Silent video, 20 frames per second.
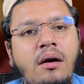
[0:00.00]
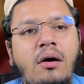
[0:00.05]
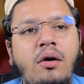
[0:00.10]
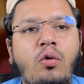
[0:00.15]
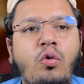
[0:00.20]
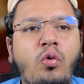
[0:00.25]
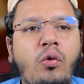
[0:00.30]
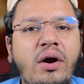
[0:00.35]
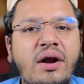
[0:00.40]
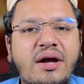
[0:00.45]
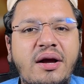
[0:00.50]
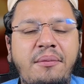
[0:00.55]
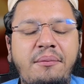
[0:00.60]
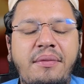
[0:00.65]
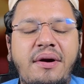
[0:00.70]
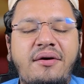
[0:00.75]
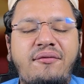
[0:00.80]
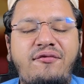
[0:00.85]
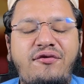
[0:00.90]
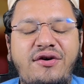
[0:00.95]
Welcome
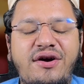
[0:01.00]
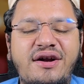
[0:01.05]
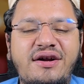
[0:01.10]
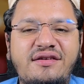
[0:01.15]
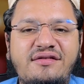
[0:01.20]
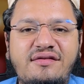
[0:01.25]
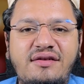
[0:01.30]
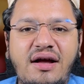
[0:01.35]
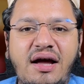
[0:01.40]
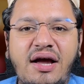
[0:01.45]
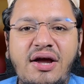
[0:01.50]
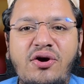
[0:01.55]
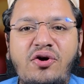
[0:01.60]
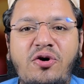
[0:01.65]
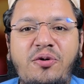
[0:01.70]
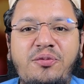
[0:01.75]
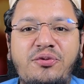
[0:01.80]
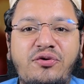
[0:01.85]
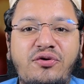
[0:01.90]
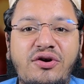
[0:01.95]
back, friends. I
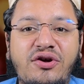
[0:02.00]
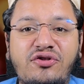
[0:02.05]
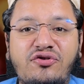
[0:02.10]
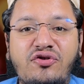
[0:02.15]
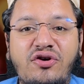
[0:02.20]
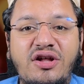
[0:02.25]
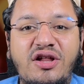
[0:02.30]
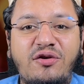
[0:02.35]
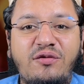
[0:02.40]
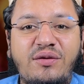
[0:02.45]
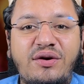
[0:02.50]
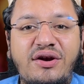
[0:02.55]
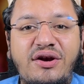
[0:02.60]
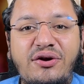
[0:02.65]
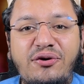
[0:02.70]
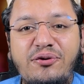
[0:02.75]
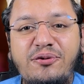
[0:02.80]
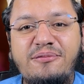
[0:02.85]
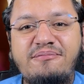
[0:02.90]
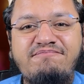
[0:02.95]
hope you enjoy the
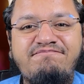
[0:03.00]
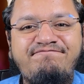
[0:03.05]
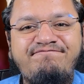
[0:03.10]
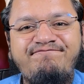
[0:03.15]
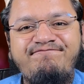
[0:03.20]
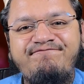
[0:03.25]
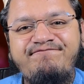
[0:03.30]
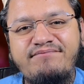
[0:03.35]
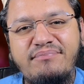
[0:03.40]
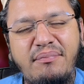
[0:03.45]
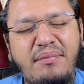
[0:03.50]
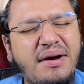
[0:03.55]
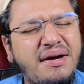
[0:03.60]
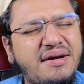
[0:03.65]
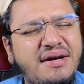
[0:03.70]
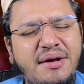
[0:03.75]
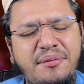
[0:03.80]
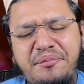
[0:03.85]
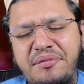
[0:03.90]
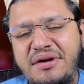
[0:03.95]
video. My
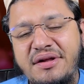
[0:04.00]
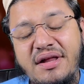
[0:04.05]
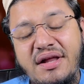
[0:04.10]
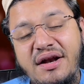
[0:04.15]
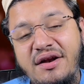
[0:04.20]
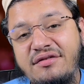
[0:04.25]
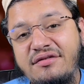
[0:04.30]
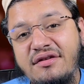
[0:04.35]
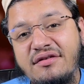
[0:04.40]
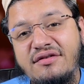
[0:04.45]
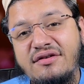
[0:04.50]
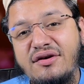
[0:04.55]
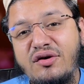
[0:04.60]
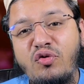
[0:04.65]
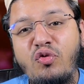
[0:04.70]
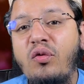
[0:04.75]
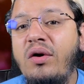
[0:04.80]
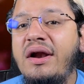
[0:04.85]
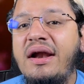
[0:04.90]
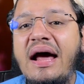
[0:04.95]
dear brother and sister,
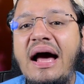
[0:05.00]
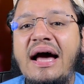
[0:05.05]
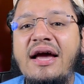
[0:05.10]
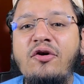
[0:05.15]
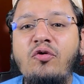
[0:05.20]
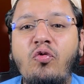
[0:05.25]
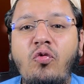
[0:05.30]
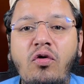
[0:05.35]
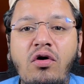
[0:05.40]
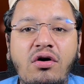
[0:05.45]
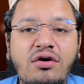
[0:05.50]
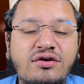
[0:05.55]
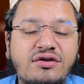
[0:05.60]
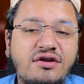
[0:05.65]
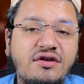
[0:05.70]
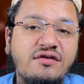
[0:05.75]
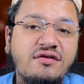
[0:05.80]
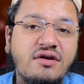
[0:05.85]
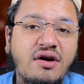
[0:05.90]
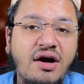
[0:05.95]
when I watch
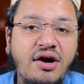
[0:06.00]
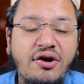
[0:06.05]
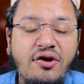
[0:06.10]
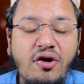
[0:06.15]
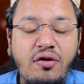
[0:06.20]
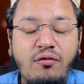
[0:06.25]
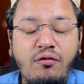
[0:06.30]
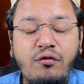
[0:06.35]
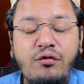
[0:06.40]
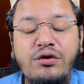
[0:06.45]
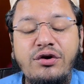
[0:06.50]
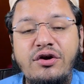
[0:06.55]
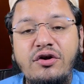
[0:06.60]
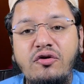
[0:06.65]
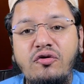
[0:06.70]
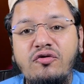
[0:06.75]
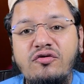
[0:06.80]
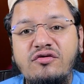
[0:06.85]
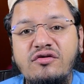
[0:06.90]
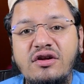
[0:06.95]
this kind of
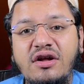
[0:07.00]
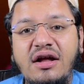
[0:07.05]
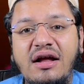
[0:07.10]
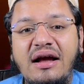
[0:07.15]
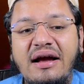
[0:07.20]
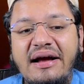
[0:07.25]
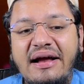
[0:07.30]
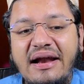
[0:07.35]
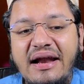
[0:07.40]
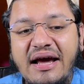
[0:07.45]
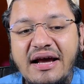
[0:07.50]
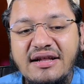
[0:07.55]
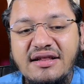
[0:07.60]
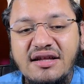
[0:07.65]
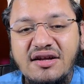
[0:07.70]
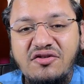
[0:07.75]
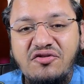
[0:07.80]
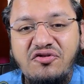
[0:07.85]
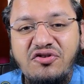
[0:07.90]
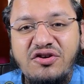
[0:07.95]
videos, like
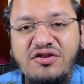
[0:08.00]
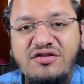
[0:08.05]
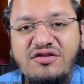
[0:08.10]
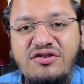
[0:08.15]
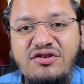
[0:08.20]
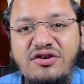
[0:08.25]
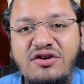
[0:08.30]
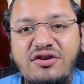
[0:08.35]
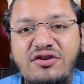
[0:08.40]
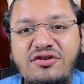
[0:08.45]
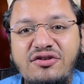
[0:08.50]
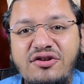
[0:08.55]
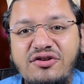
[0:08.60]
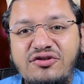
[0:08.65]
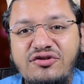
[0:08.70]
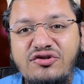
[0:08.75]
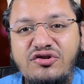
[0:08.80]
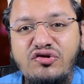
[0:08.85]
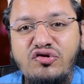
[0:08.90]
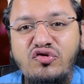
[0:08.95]
the Christian, the
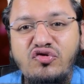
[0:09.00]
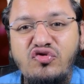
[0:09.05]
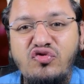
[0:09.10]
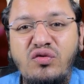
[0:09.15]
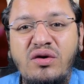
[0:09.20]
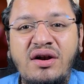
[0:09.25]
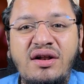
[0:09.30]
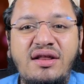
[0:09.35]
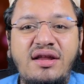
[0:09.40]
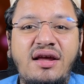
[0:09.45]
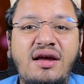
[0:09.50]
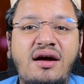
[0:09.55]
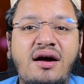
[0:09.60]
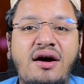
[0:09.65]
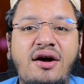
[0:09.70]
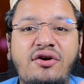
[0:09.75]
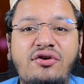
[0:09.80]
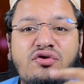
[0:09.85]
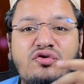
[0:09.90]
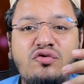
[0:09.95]
Jews, when they
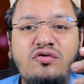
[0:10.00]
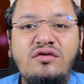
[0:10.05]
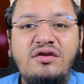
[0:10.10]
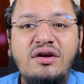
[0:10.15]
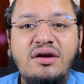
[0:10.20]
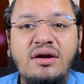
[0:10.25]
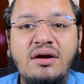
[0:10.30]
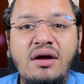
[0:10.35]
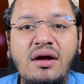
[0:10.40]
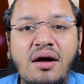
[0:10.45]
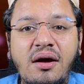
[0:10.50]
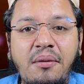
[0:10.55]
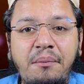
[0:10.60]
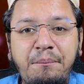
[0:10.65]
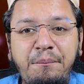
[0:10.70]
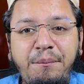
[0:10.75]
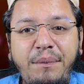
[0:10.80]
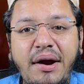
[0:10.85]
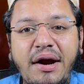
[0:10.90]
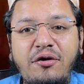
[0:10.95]
are using
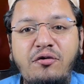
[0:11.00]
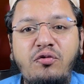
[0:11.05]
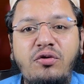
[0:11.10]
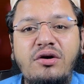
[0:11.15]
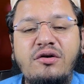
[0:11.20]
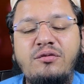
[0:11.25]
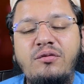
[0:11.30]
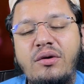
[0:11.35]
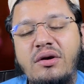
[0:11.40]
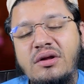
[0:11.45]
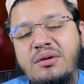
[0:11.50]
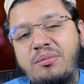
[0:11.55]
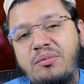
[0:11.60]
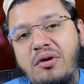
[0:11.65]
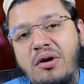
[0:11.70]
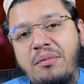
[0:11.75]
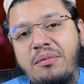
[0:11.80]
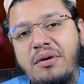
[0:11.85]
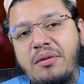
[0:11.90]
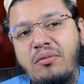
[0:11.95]
bad words for the
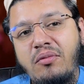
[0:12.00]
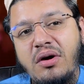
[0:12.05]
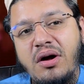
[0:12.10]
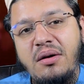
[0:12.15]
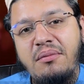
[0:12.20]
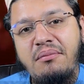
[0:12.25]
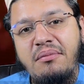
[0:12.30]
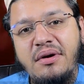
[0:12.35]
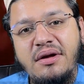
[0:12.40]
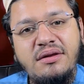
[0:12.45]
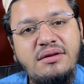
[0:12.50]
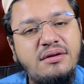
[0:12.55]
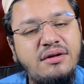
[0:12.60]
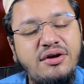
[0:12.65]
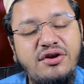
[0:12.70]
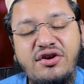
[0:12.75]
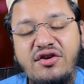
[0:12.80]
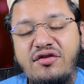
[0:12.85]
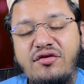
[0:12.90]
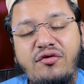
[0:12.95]
Prophet Muhammad,
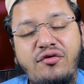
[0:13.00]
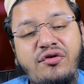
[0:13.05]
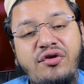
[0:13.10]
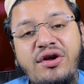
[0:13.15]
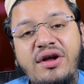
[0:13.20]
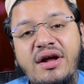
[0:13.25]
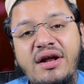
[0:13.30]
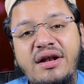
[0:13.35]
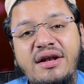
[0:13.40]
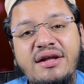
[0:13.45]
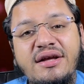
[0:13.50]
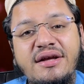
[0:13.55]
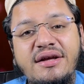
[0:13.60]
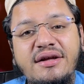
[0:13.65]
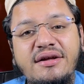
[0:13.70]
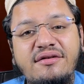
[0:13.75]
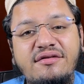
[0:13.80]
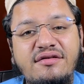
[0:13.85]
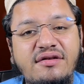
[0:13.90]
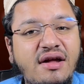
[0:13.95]
it's really
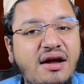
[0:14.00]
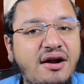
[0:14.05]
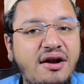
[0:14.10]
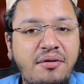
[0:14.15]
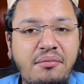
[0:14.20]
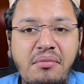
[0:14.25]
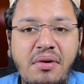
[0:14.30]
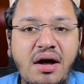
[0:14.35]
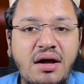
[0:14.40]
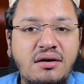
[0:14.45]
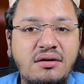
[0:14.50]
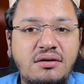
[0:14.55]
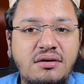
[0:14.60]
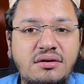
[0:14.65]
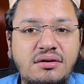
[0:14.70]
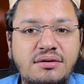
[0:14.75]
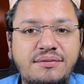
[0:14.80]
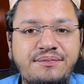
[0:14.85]
saddened my heart,